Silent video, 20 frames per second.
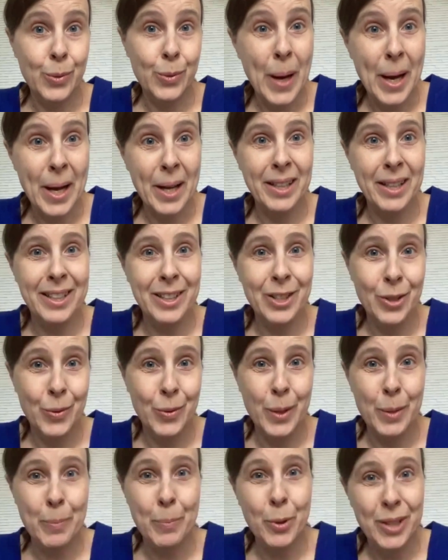as well.
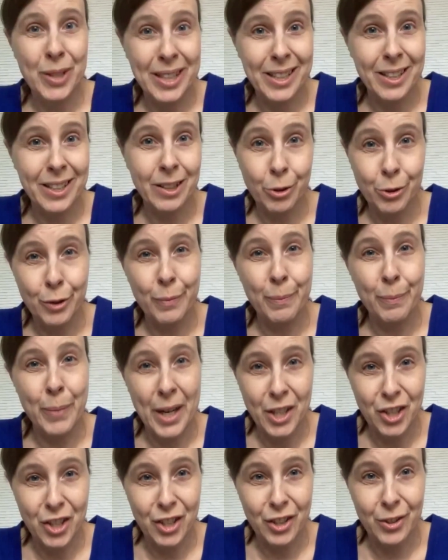We're putting a lot of
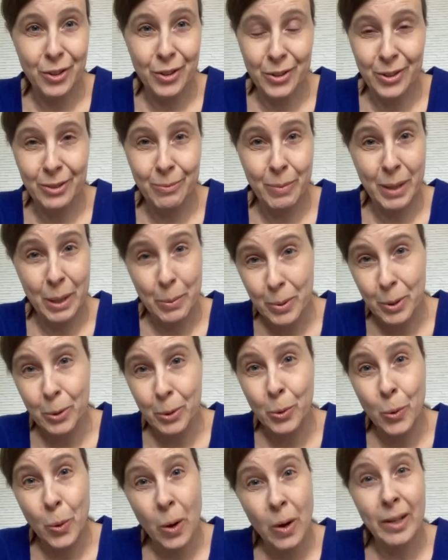pressure on
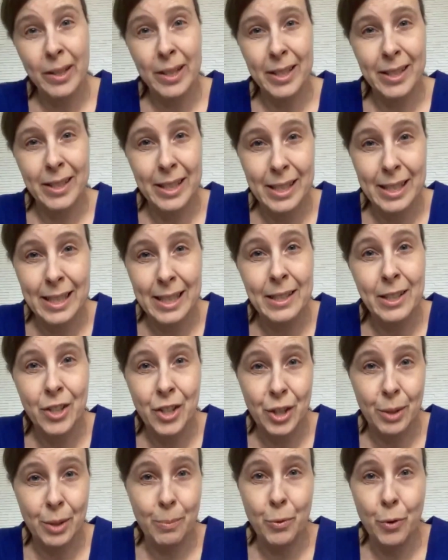people who are in these
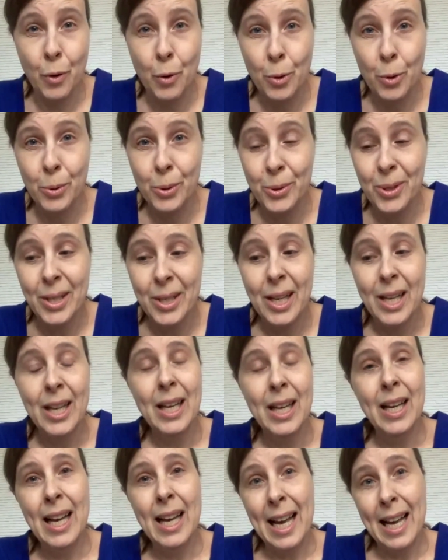leadership roles.
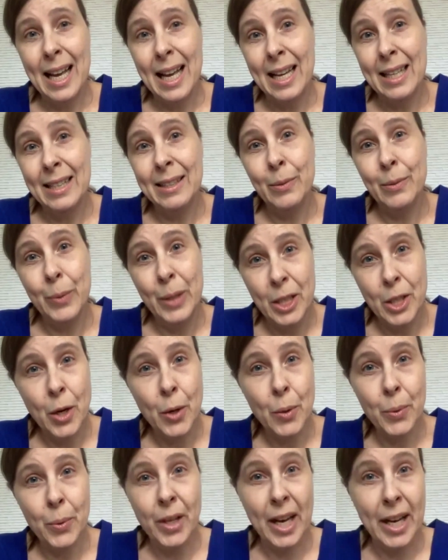And we
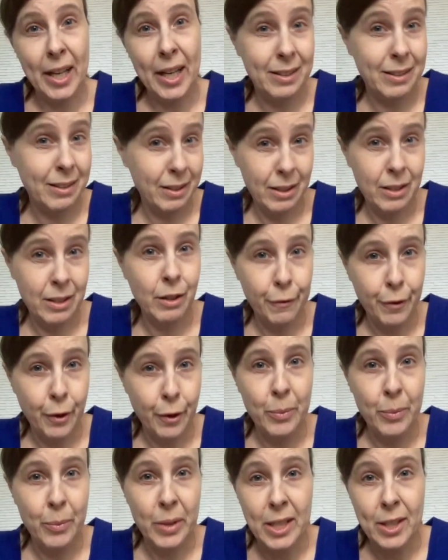know that,
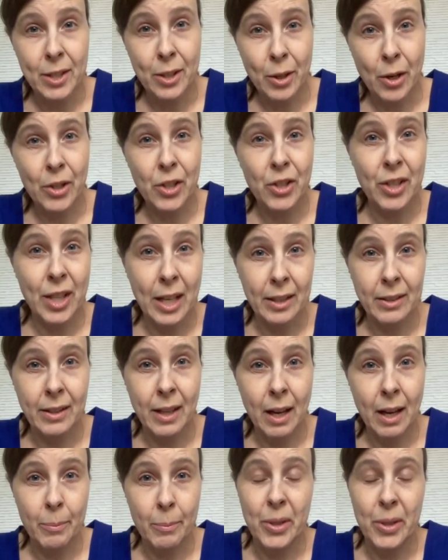from research
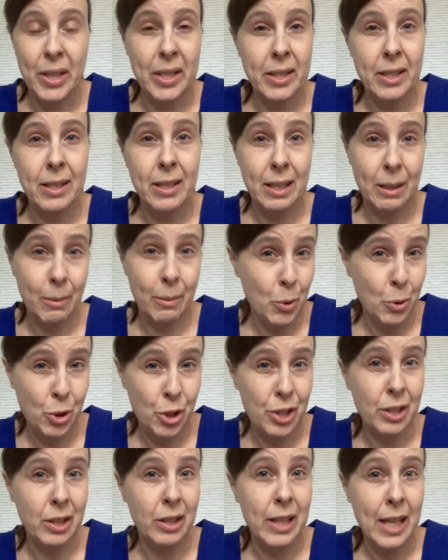that brings
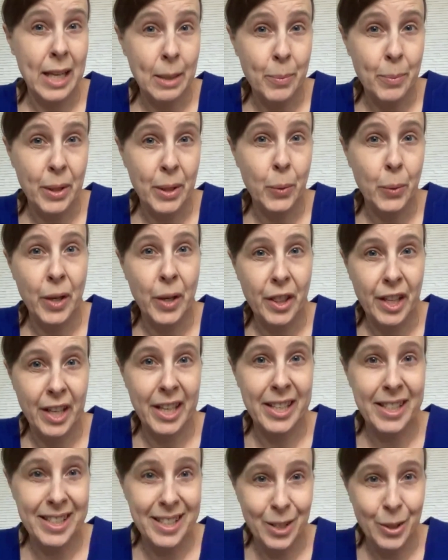emotional labor with
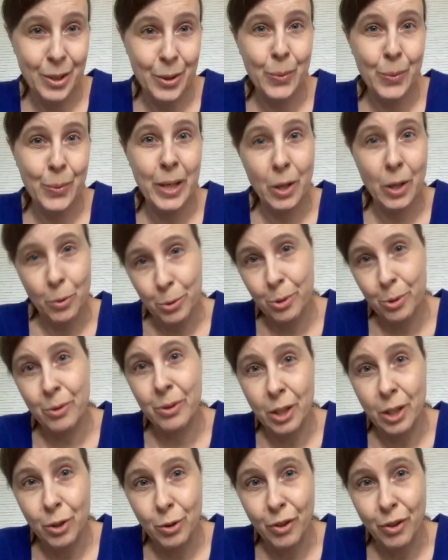it. So we
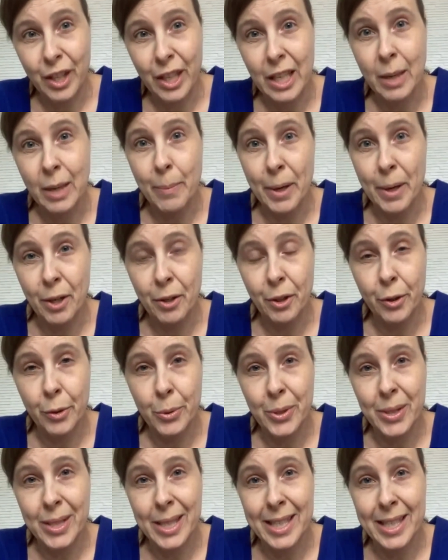also need to think about
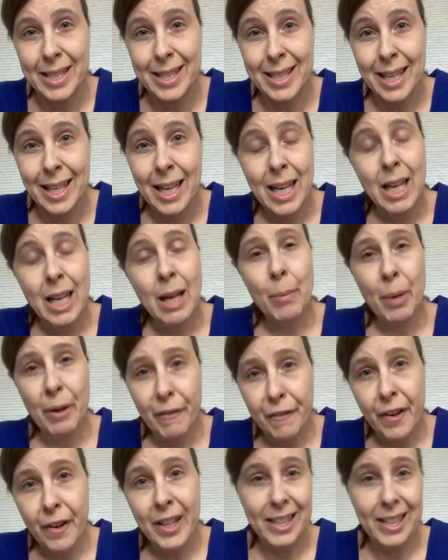those things.
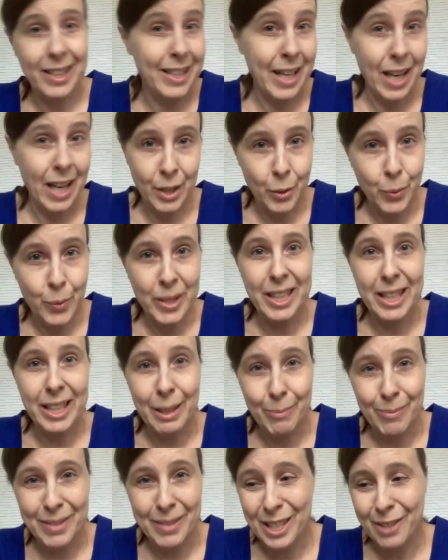But finally, I don't want to
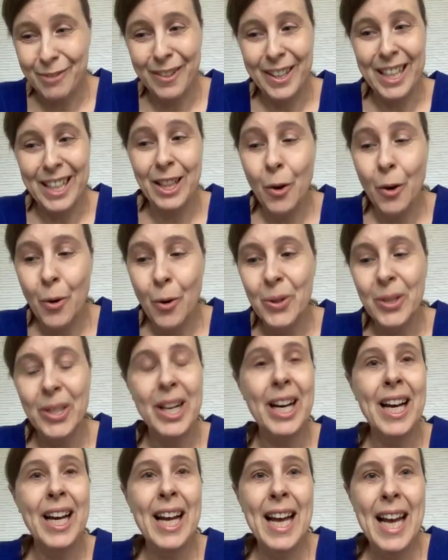keep this very
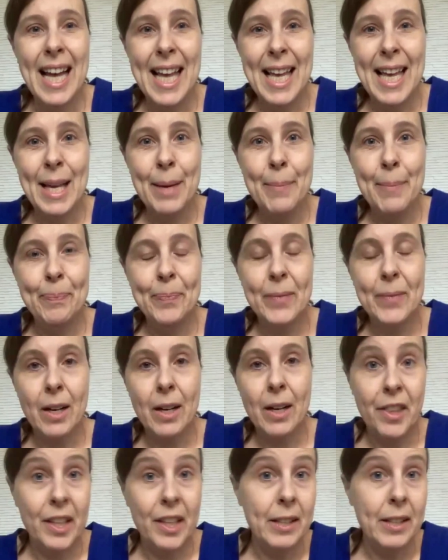long.
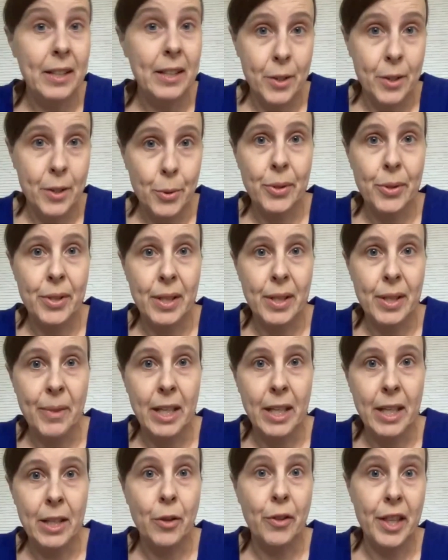I think there's also
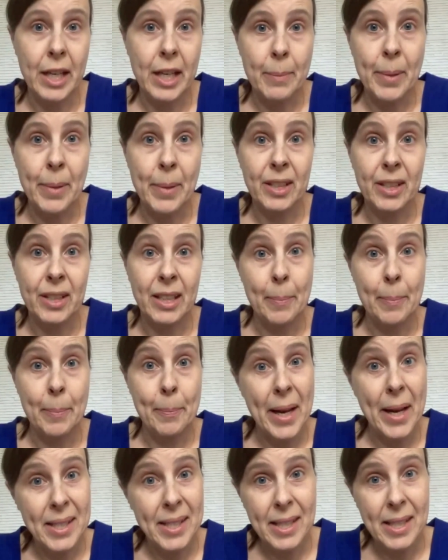something to think about the
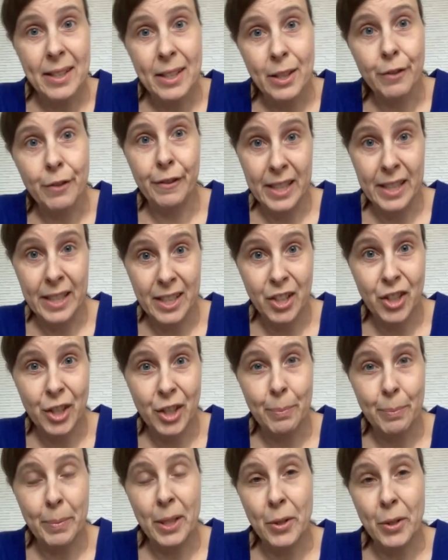capacity of
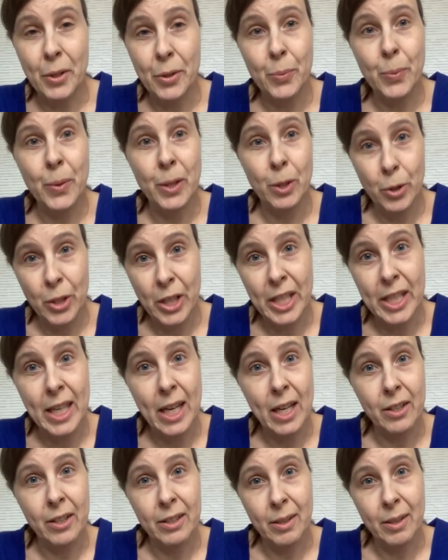leadership, because we're
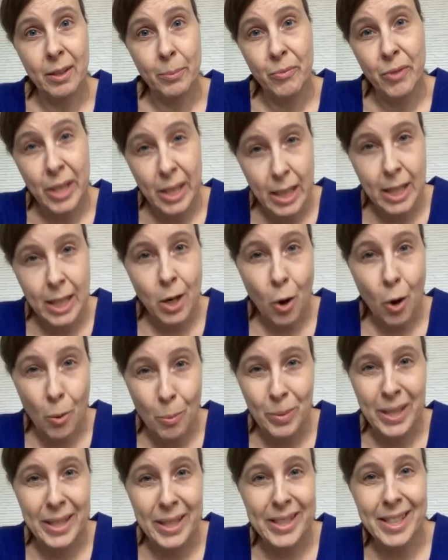looking at some really
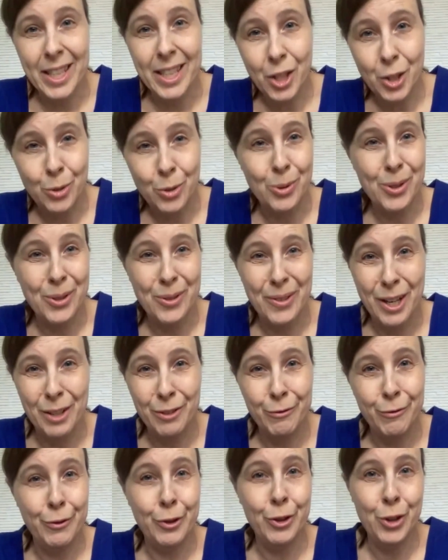complex issues
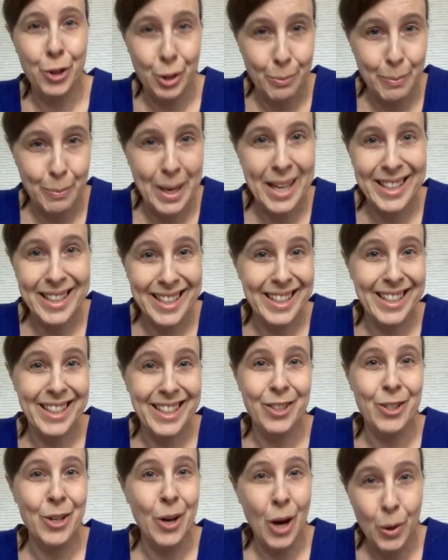around future
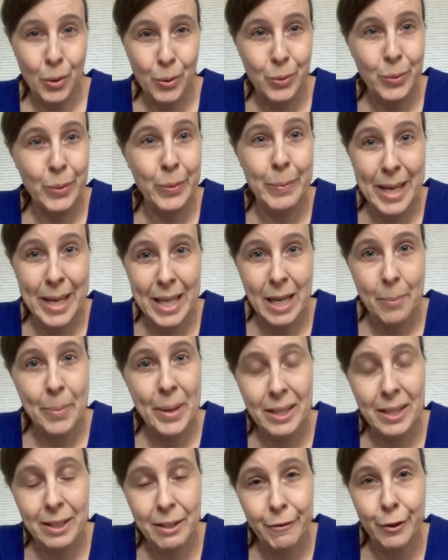making. How do we make a
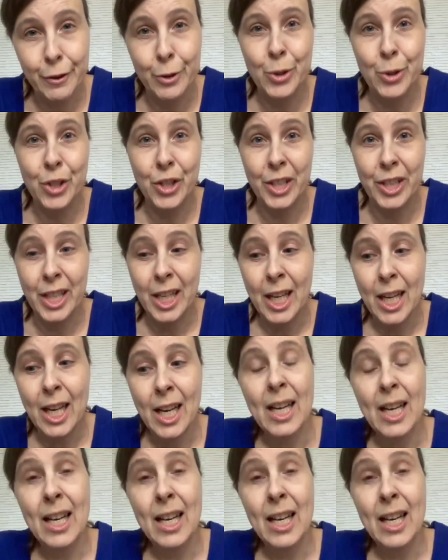better future?